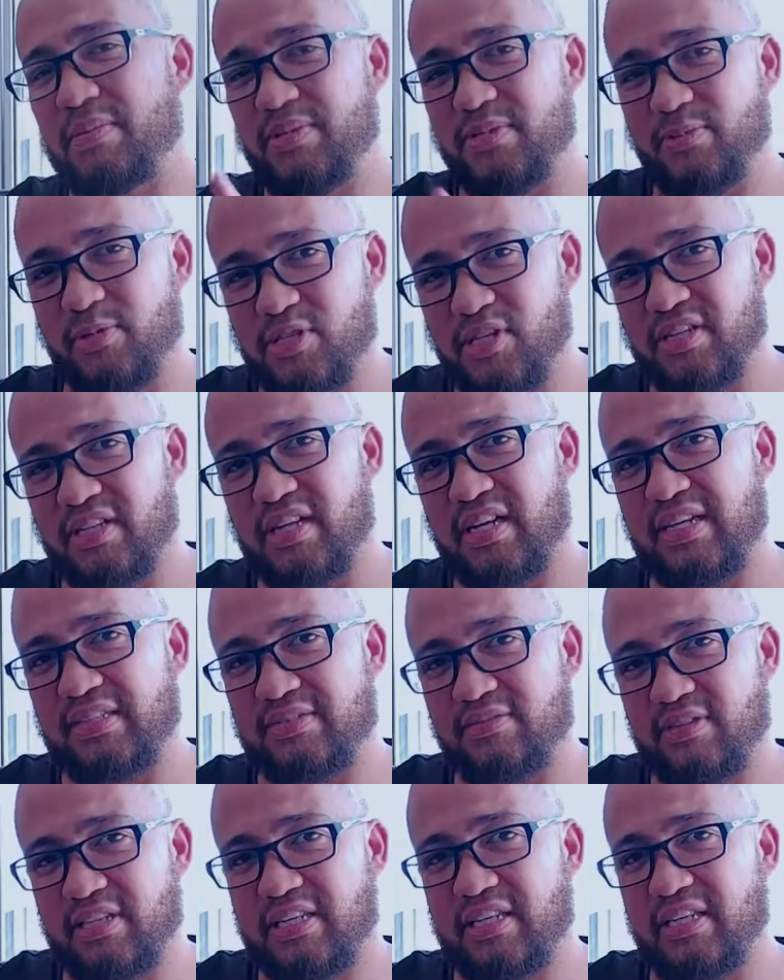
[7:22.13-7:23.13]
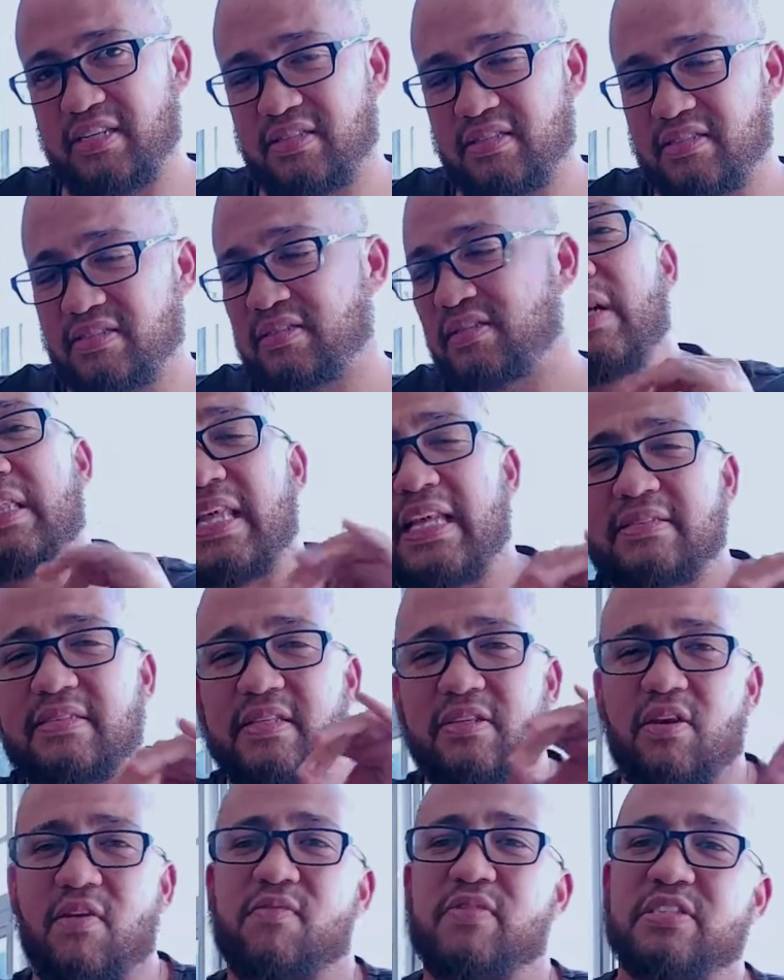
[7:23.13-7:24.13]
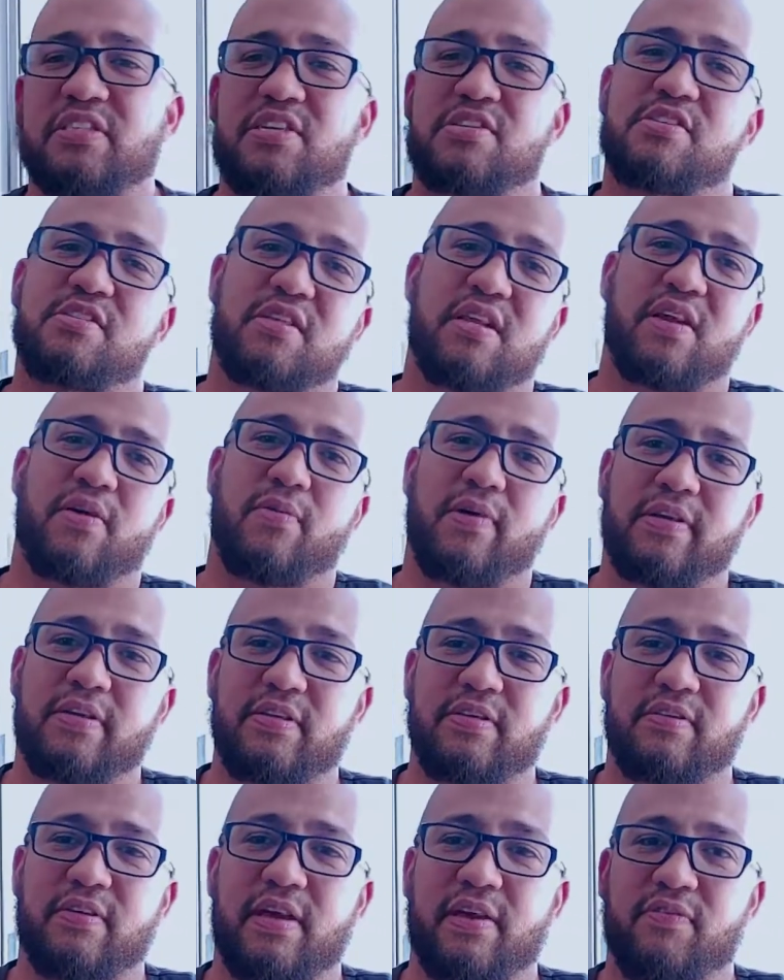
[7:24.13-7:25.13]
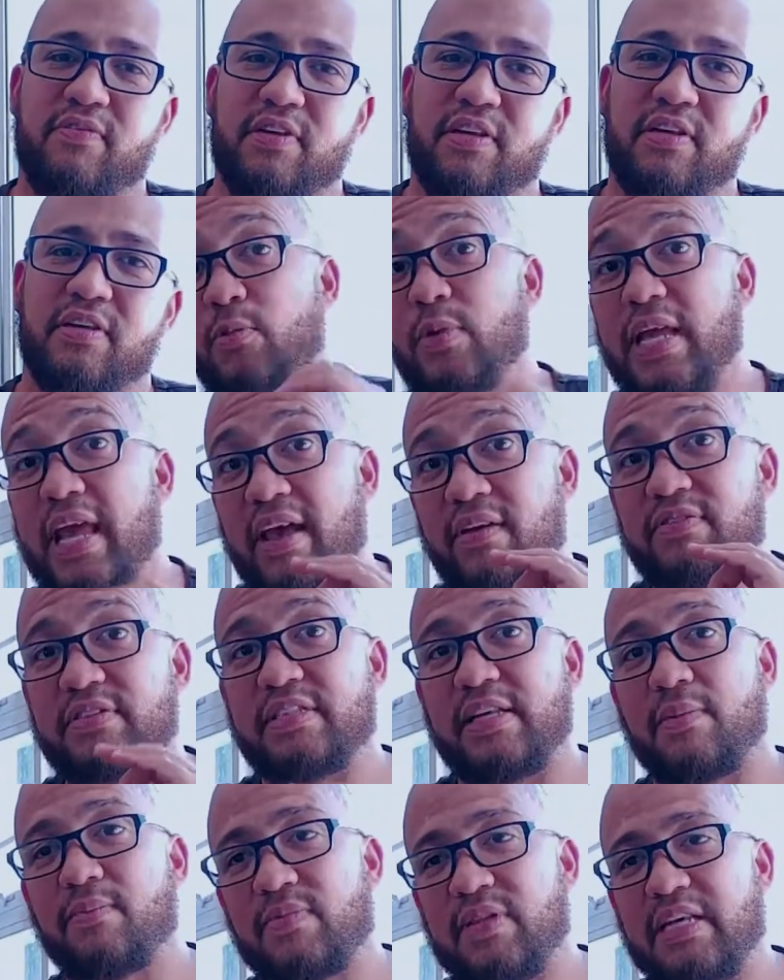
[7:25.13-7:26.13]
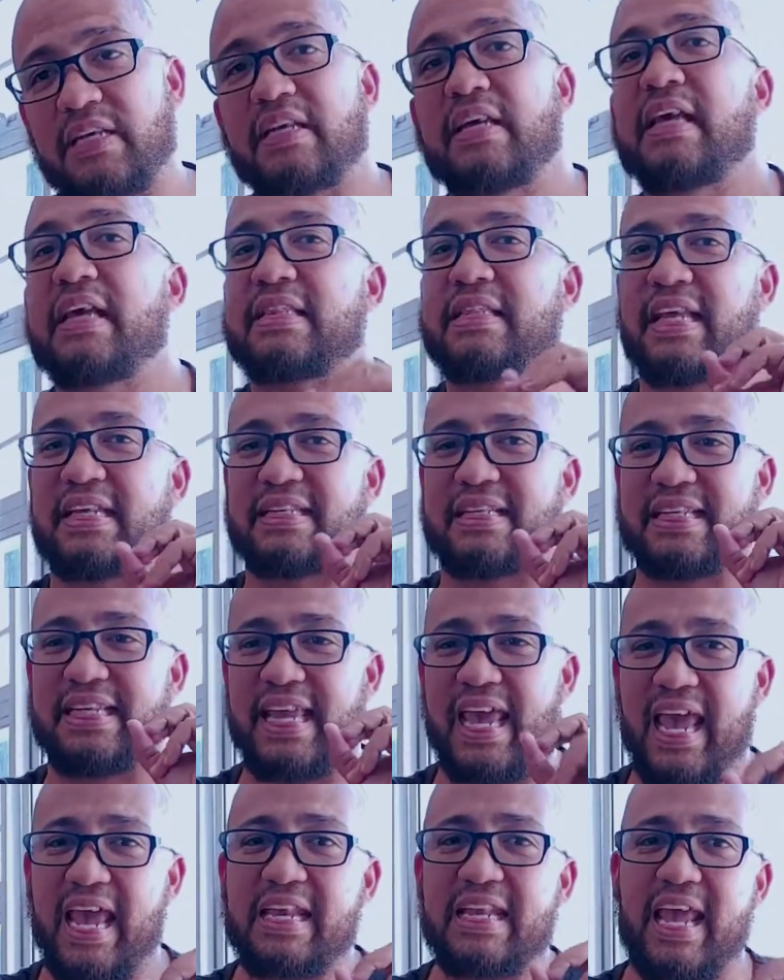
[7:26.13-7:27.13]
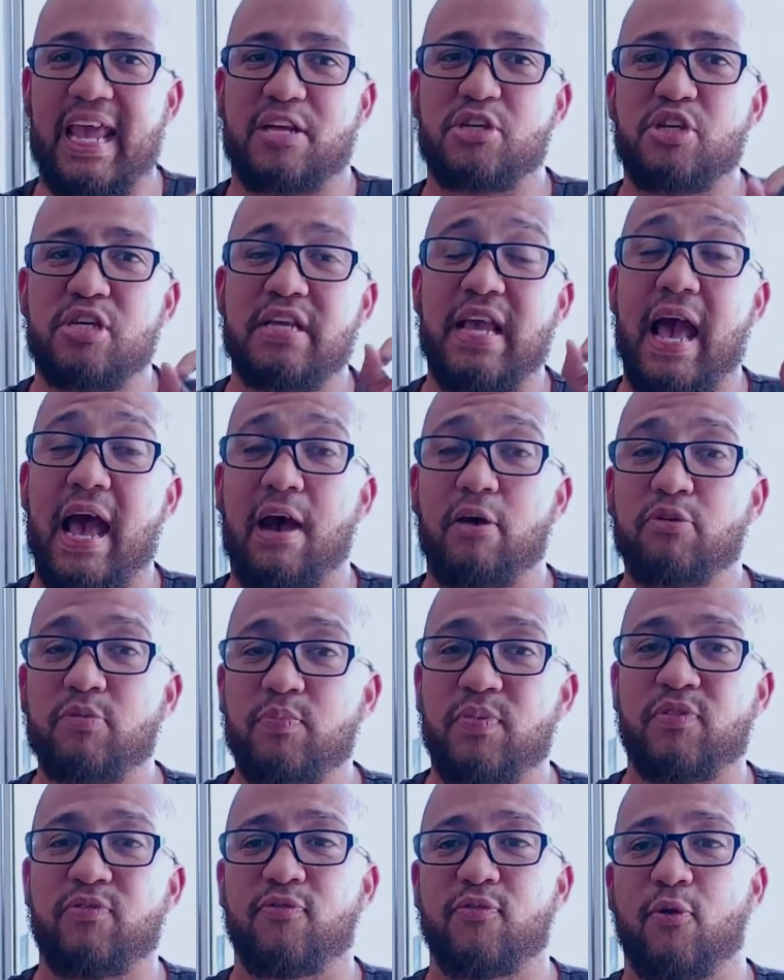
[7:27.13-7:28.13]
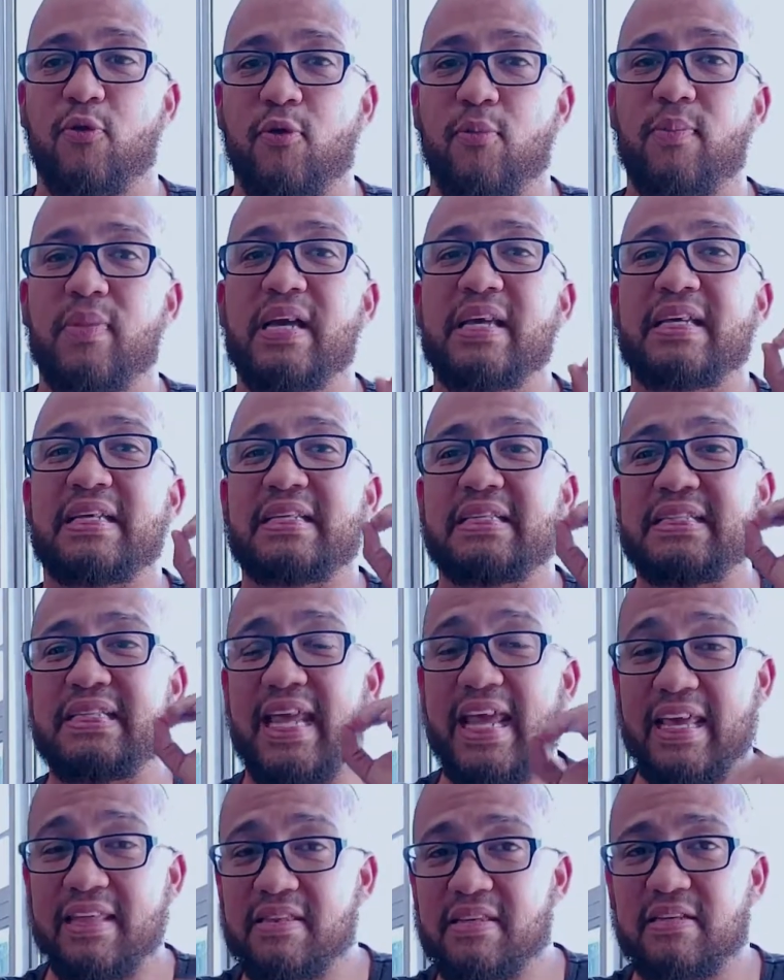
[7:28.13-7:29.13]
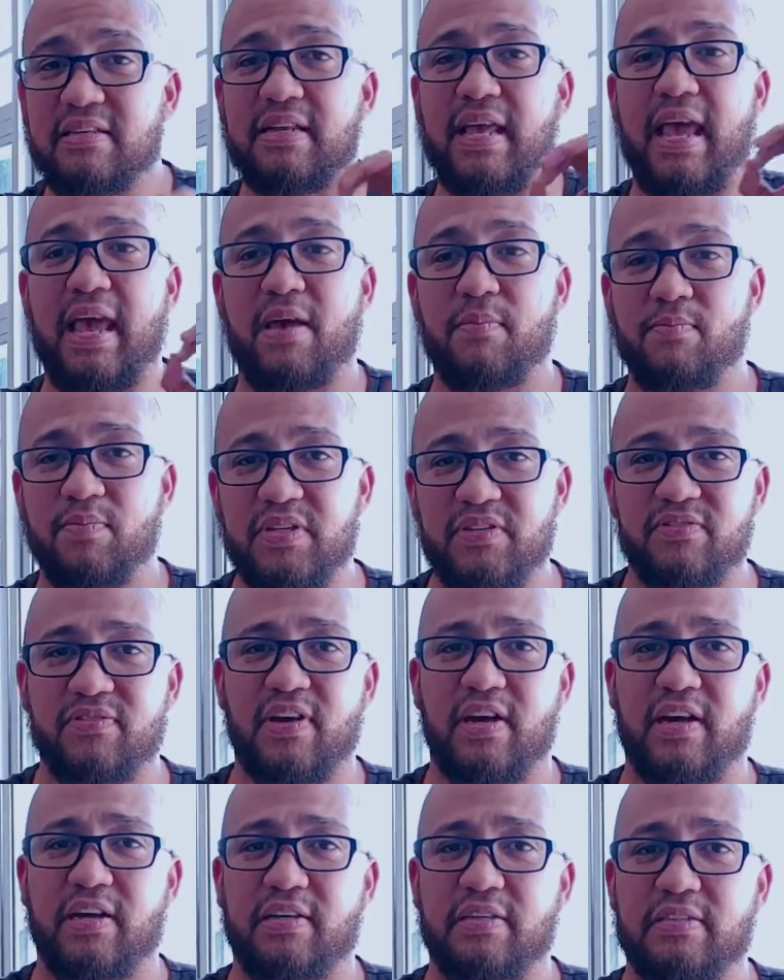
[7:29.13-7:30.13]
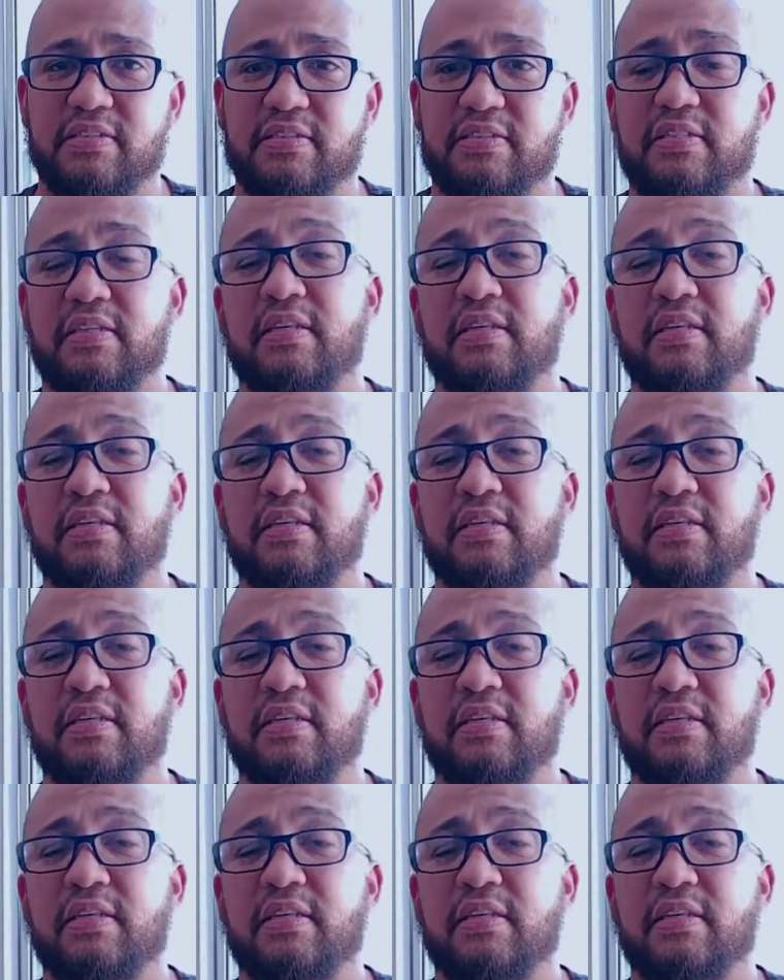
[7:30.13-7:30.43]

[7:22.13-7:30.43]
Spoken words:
switch on the lights for the kids. But that's the conversation that I wanted to have here. We have something that can actually outperform tethered amplifiers.